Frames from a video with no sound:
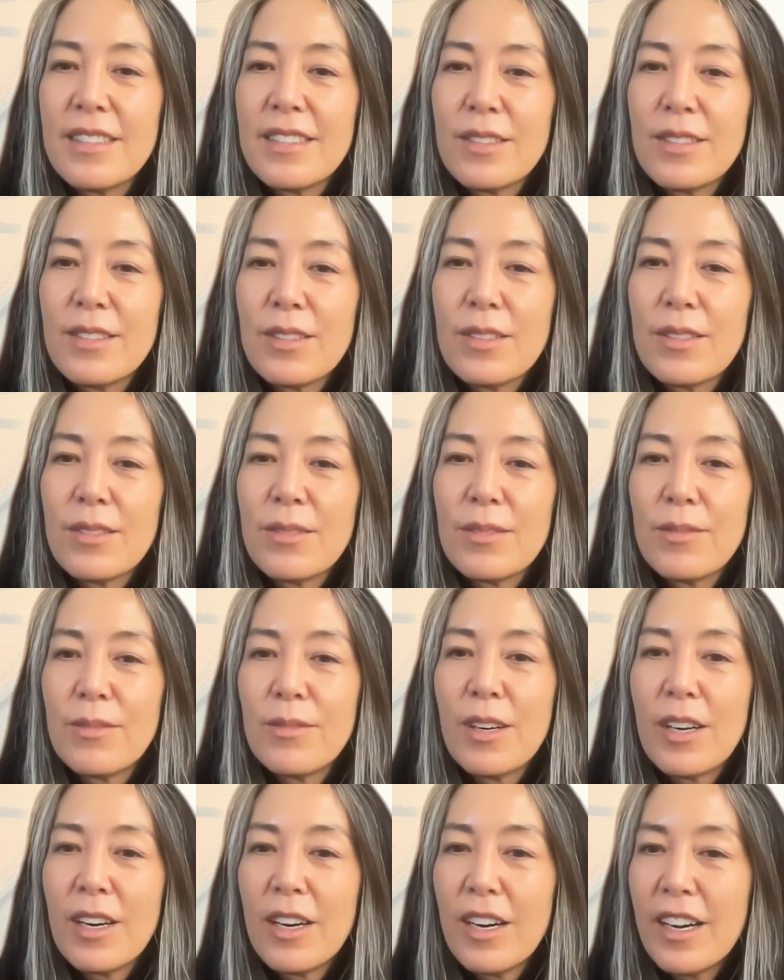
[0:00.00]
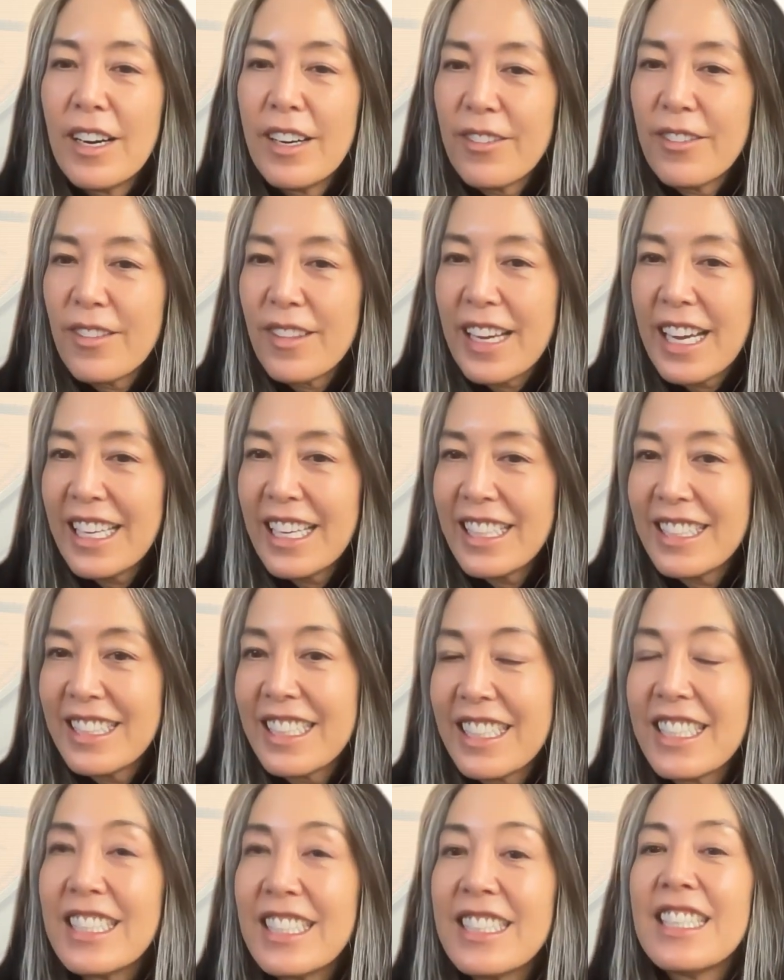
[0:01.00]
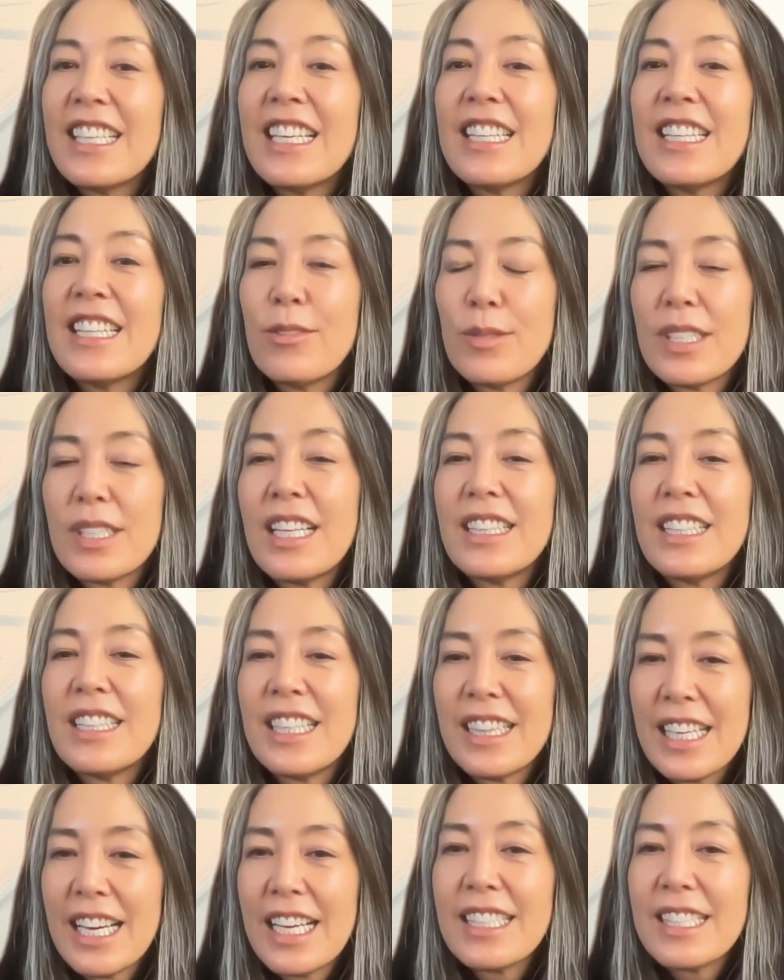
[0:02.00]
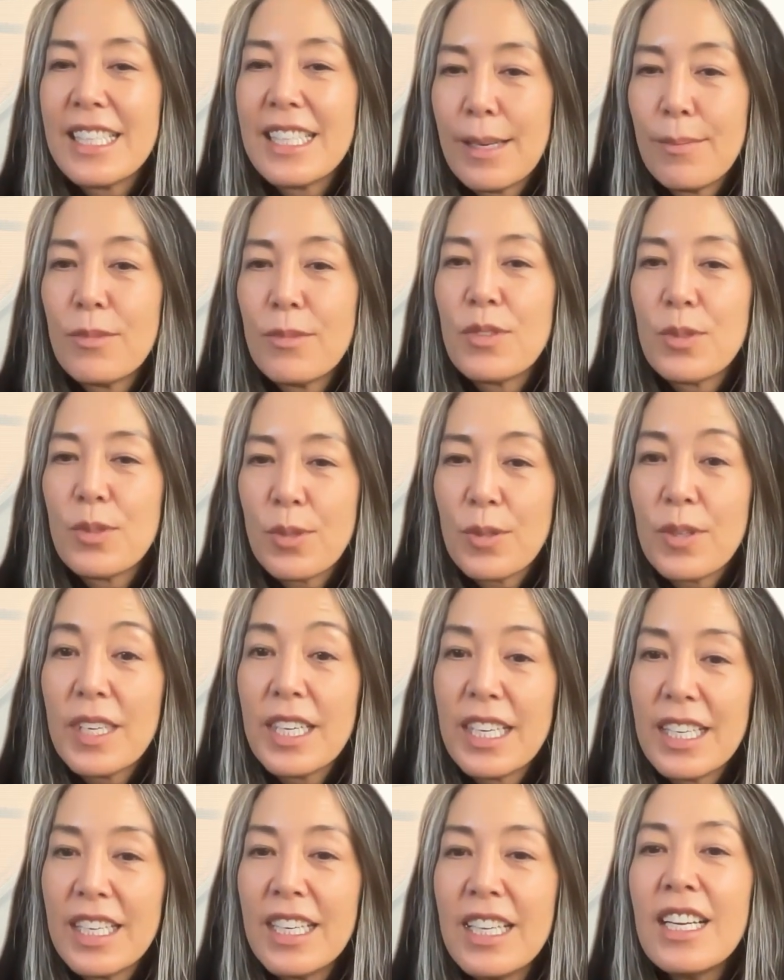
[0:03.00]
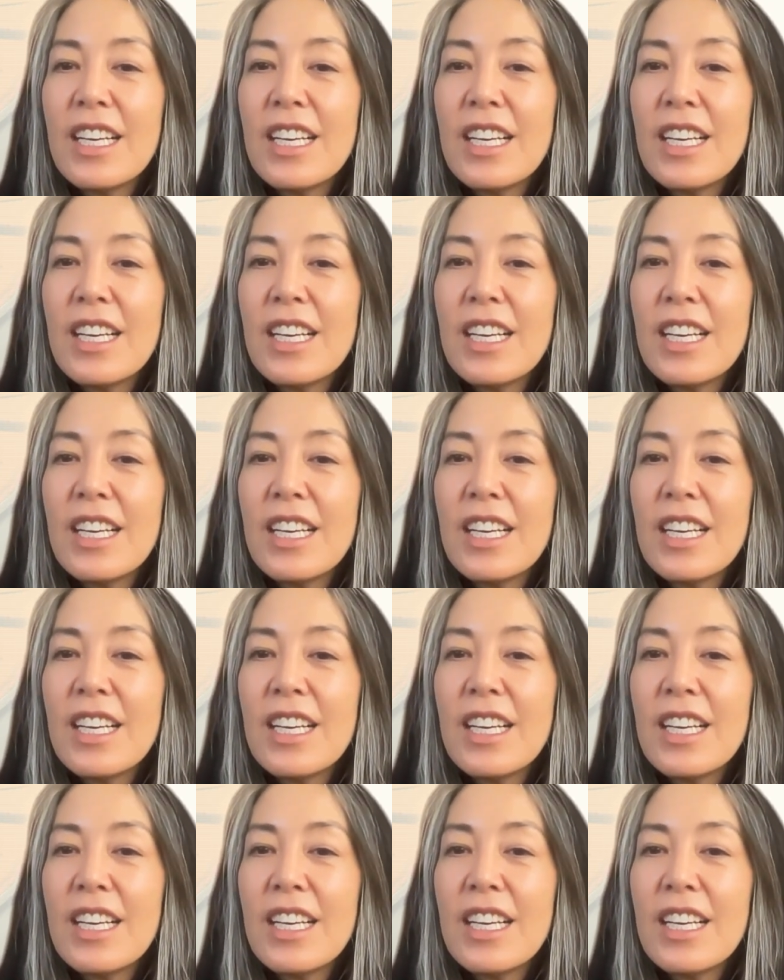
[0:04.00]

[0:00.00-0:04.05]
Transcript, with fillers: to honor that and to continue telling that same story.